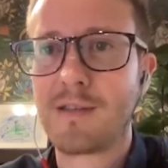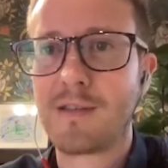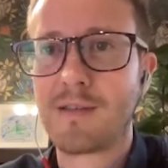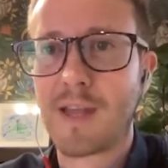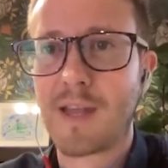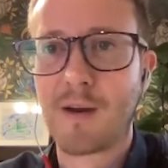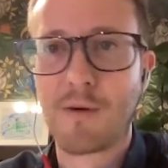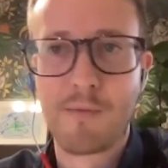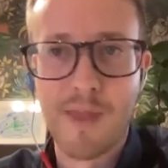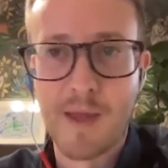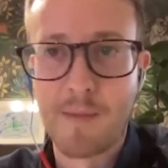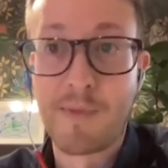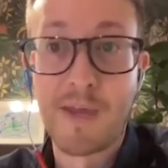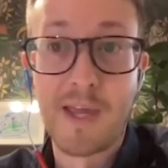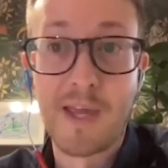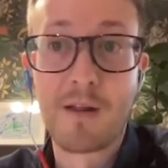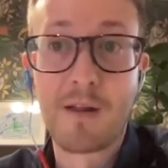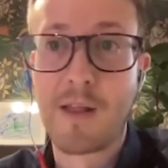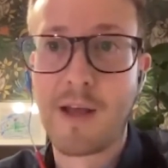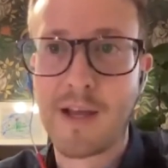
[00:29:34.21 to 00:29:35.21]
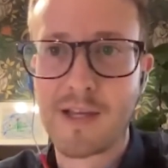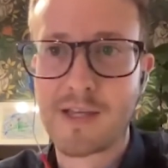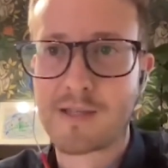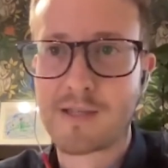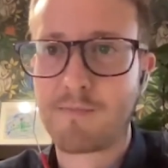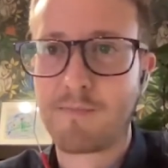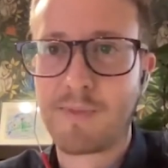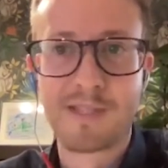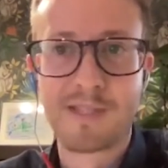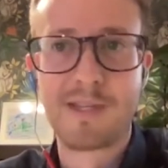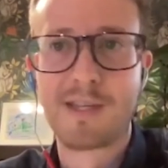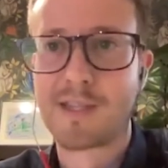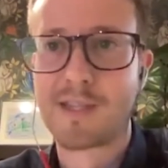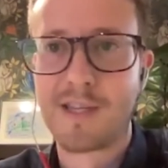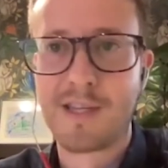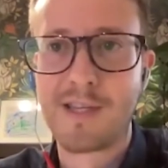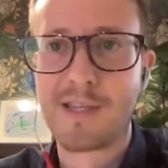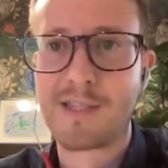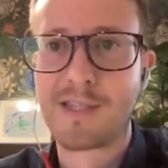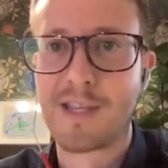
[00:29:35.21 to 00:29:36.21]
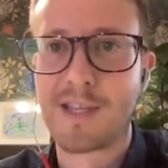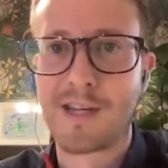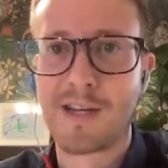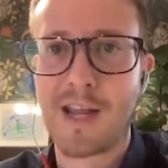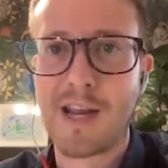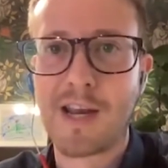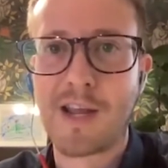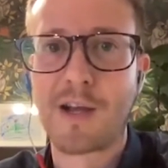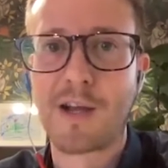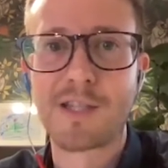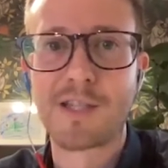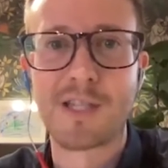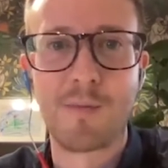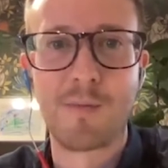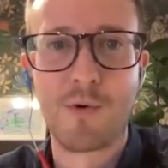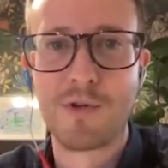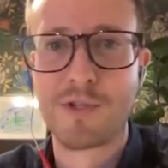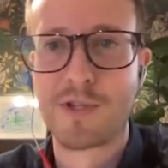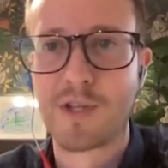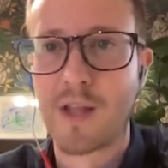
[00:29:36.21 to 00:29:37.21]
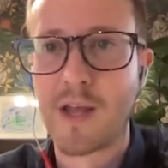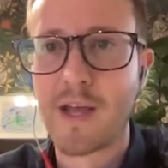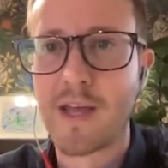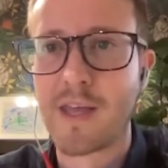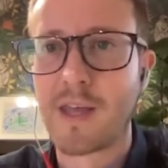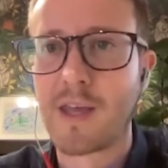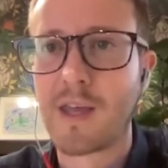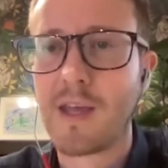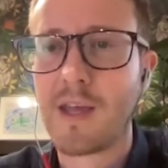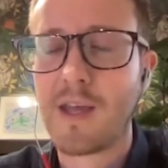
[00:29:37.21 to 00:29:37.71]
that penalize businesses and customers alike.